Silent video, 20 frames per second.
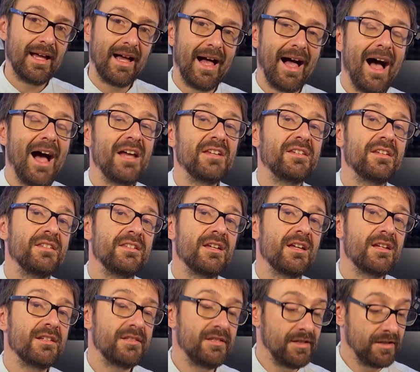I
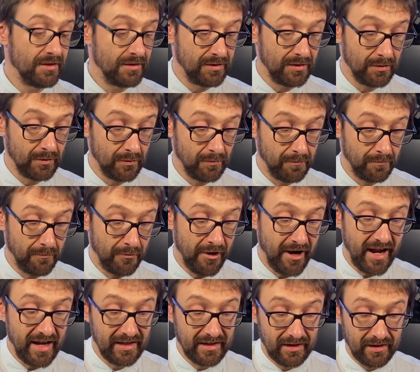suggest you to
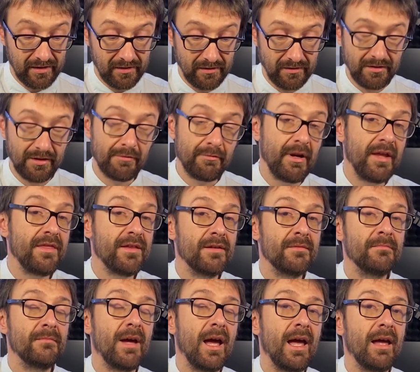break the
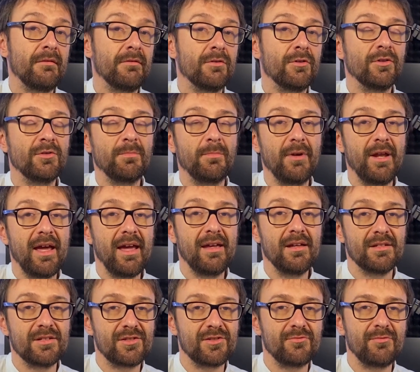rhythm and not play
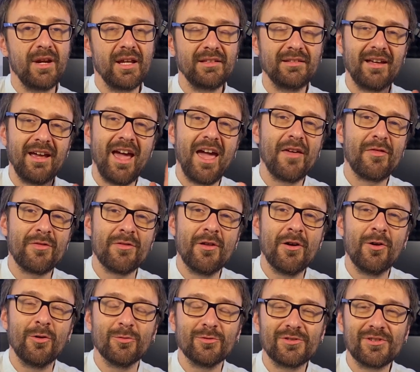strict 8
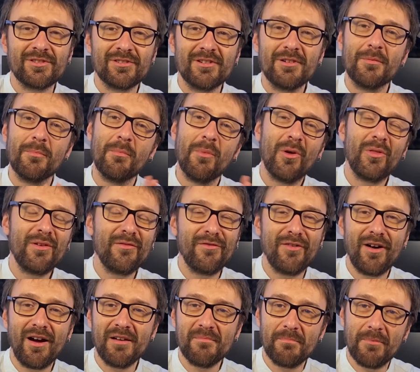notes.
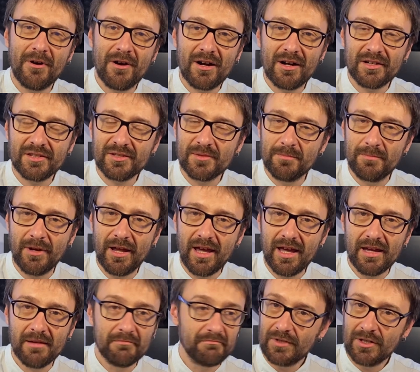Modify parts,
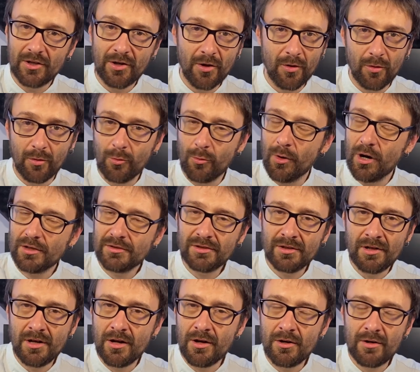play, quarter
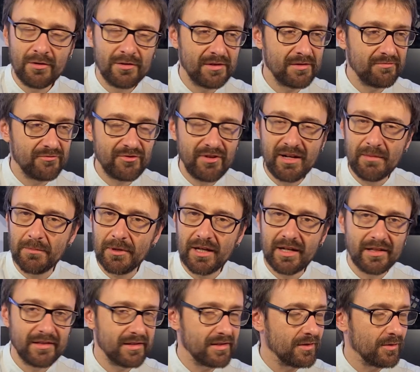notes,
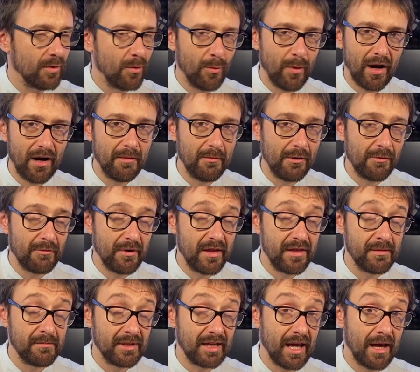triplets, whatever
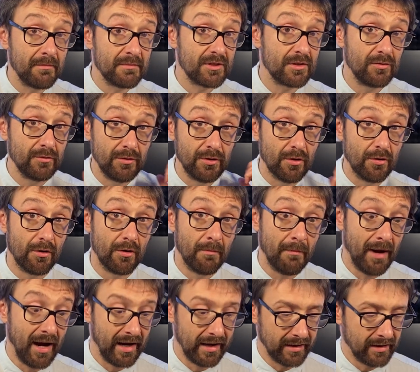rhythm comes to your
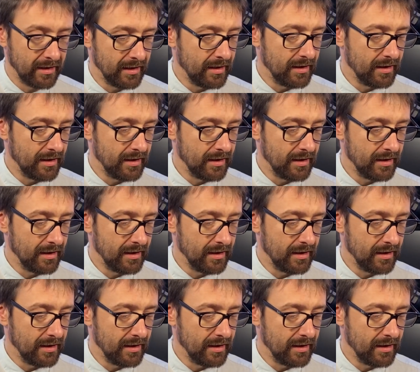mind.